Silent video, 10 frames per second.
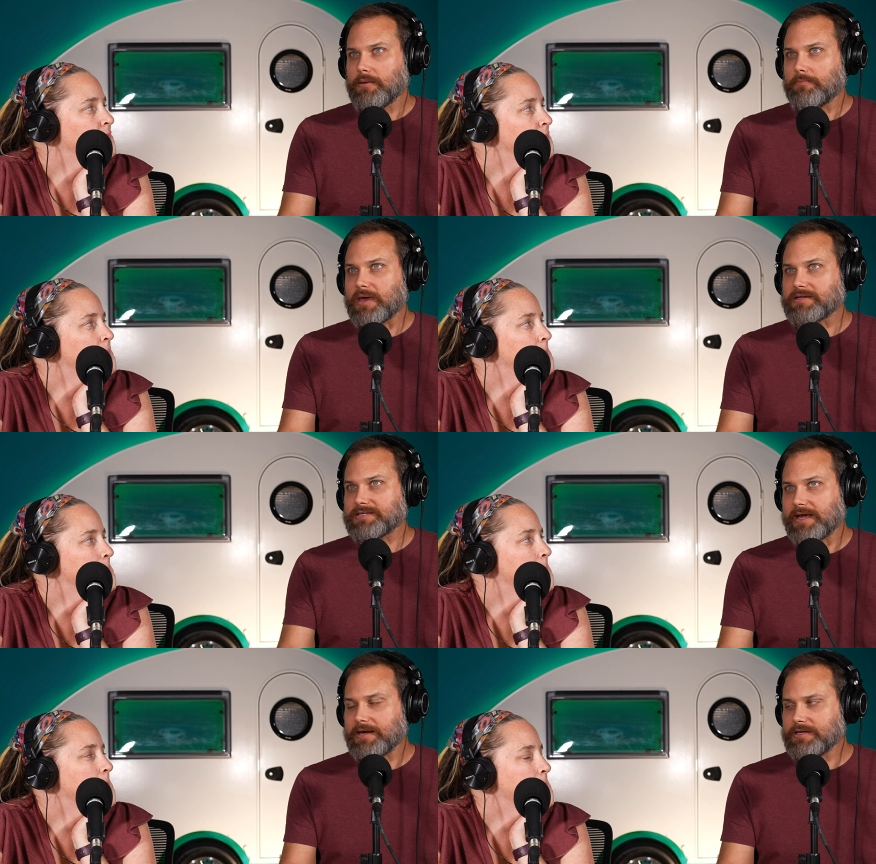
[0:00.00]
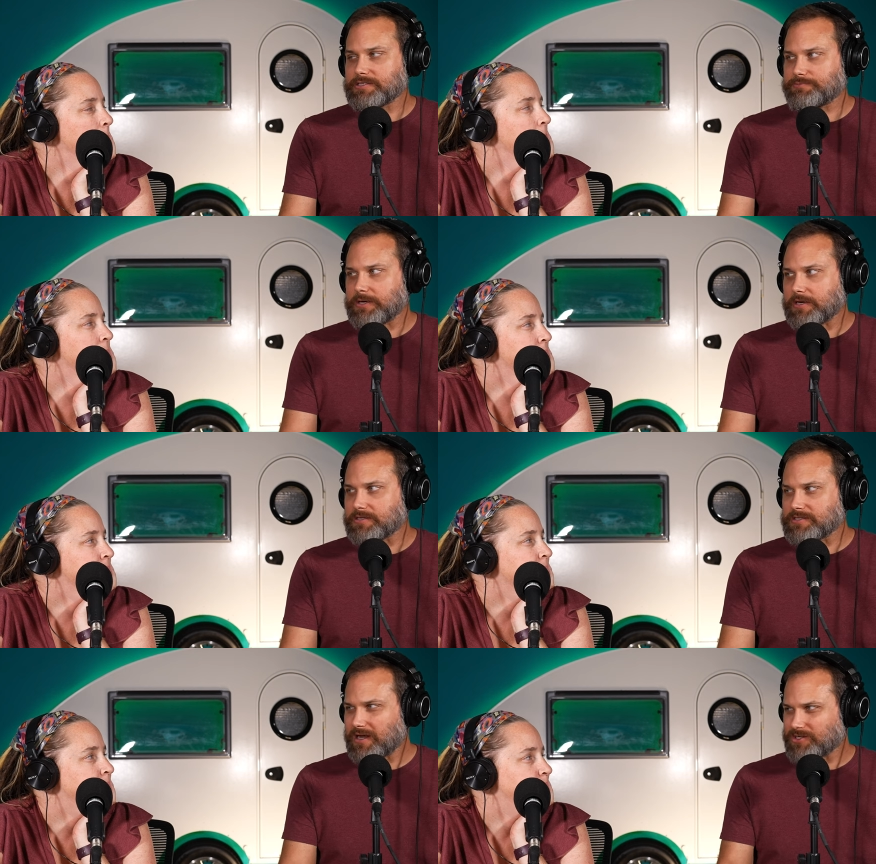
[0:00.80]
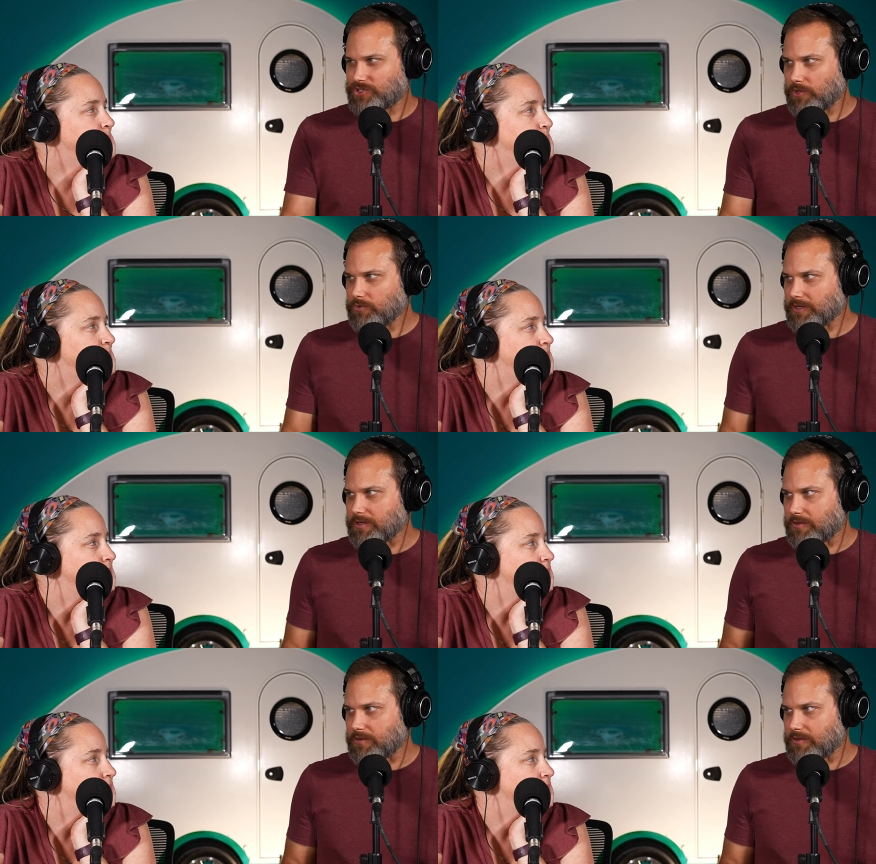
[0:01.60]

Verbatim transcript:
Speaker 1: Maintaining speed is not generally